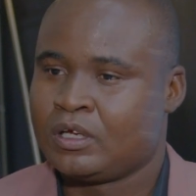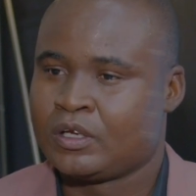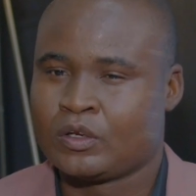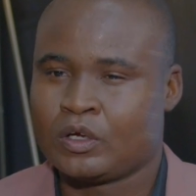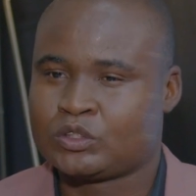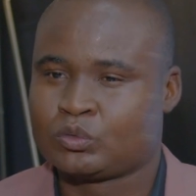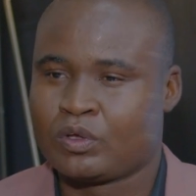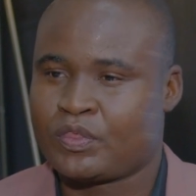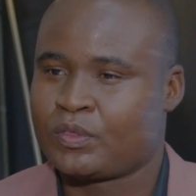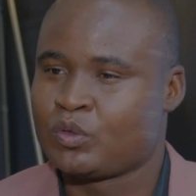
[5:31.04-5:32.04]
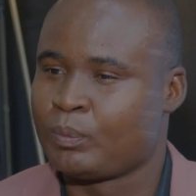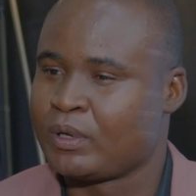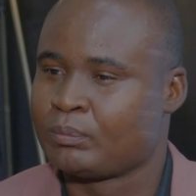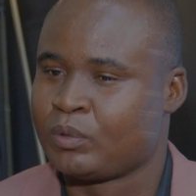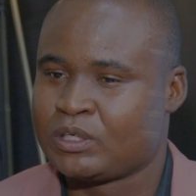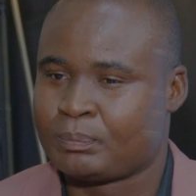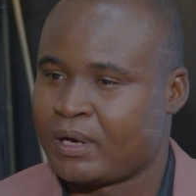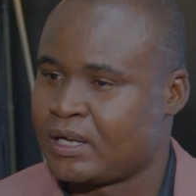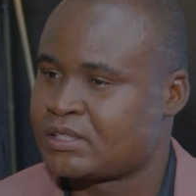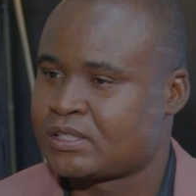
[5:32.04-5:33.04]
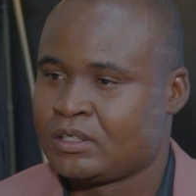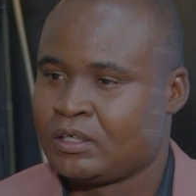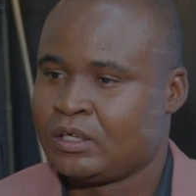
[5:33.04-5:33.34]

not with human body parts.